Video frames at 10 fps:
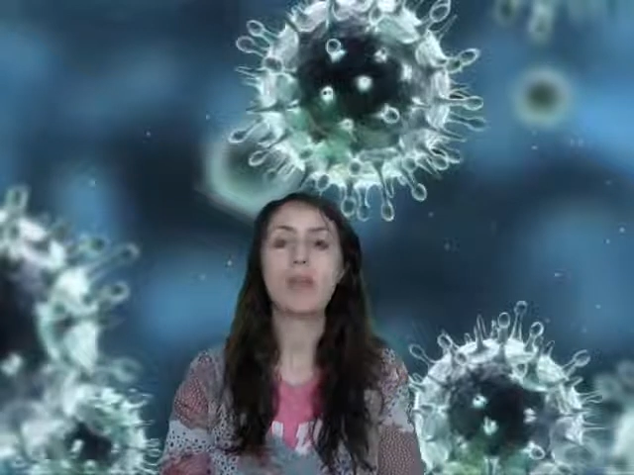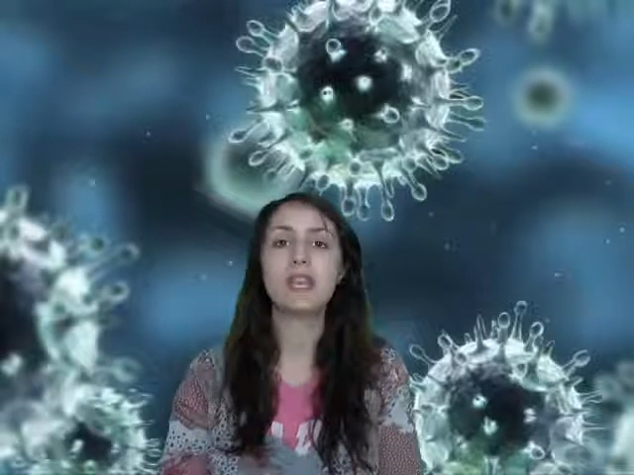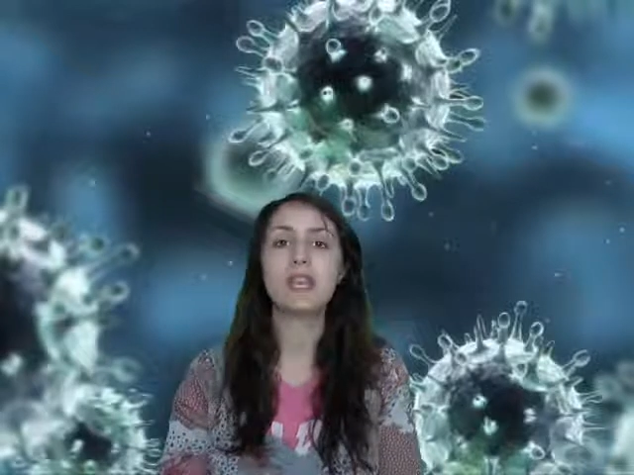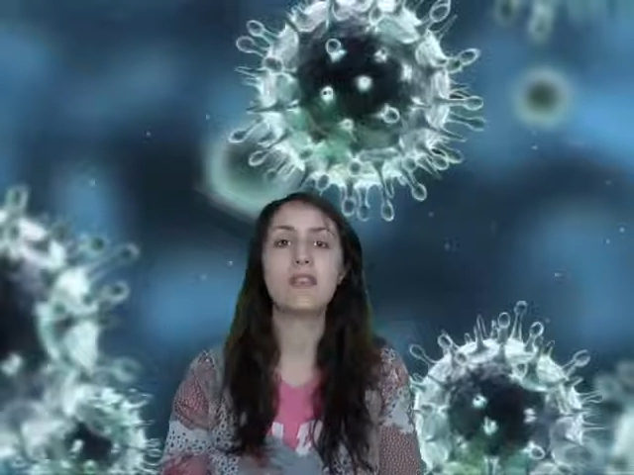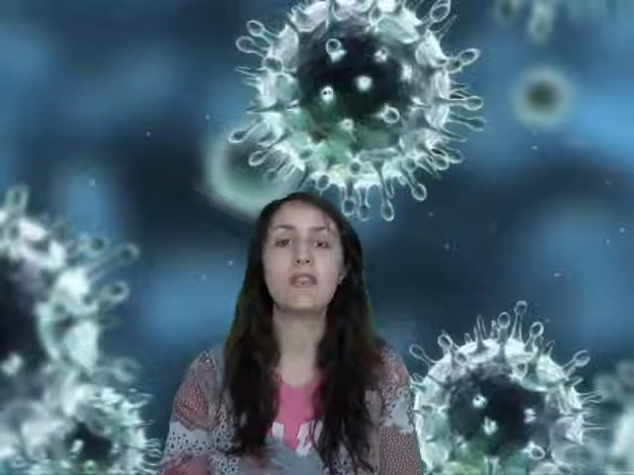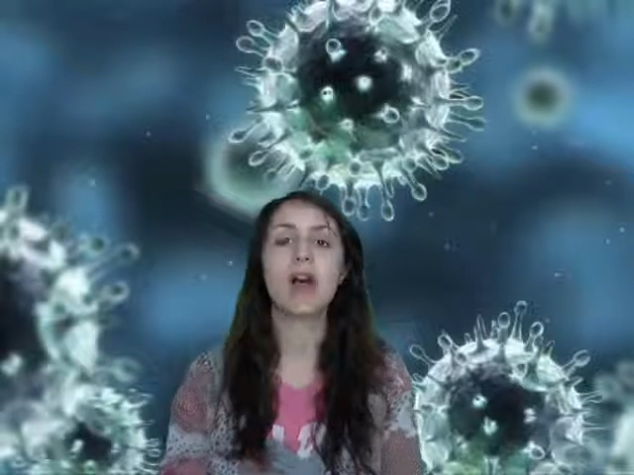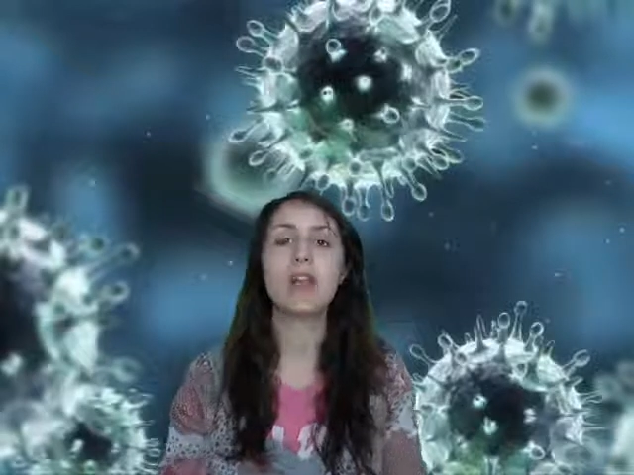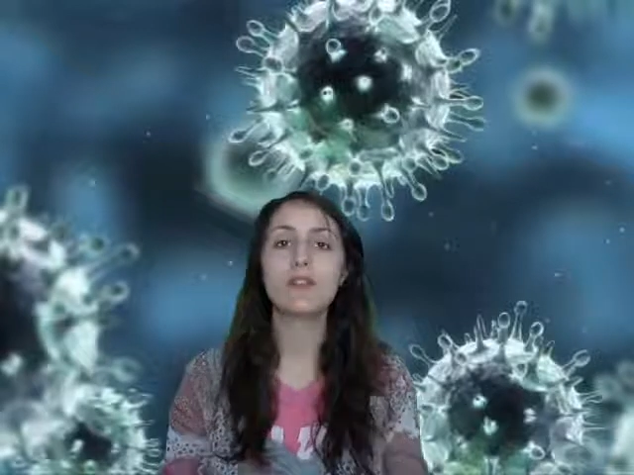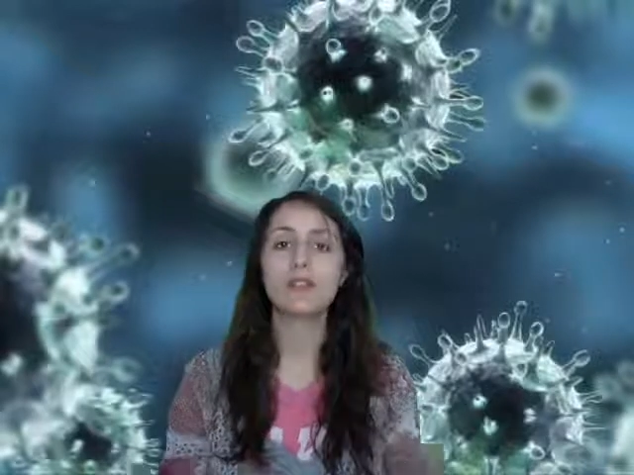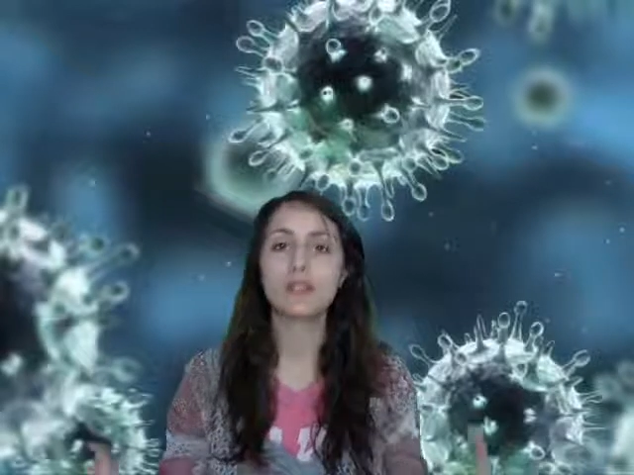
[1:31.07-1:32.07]
many
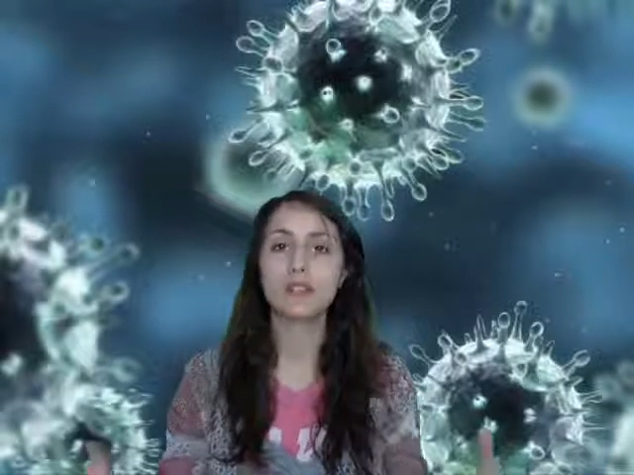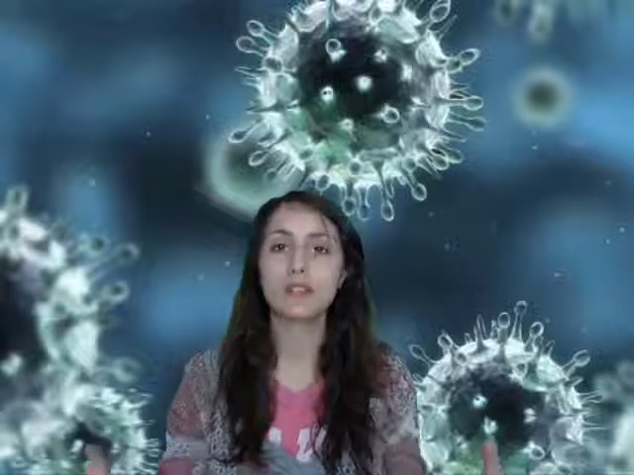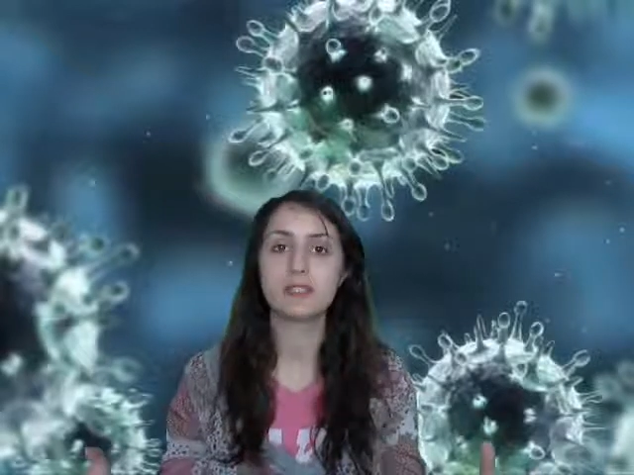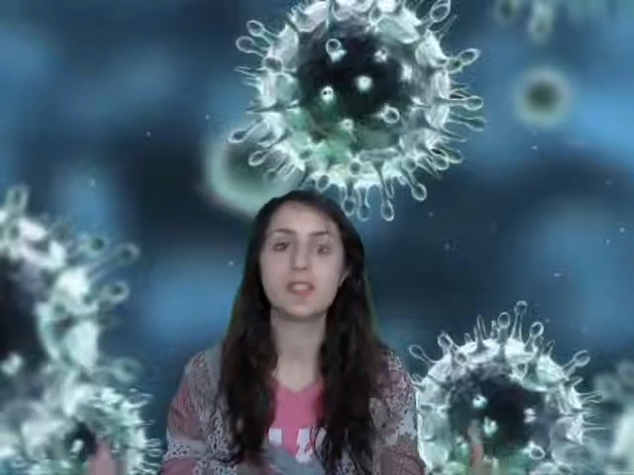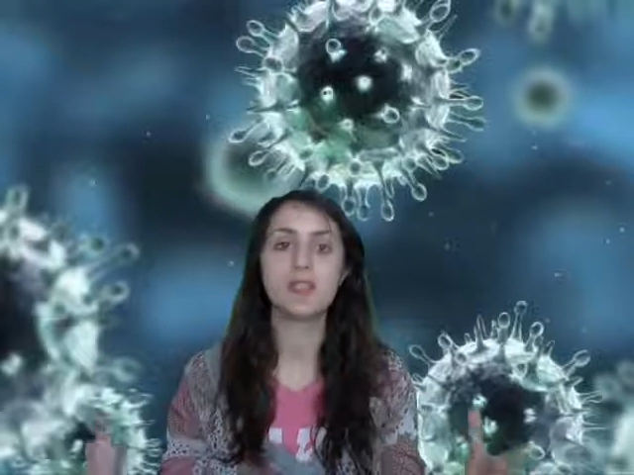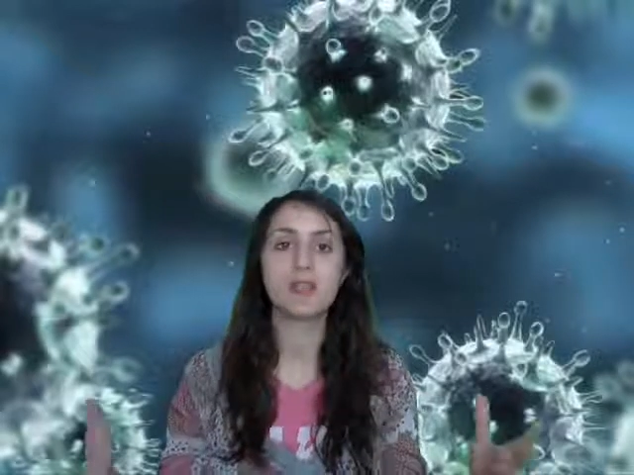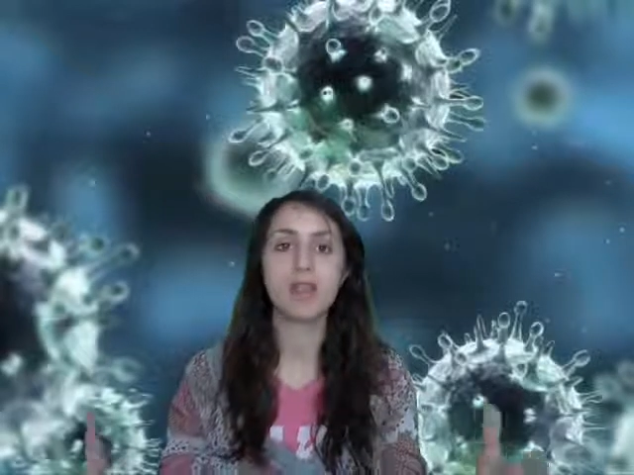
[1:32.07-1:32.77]
viruses you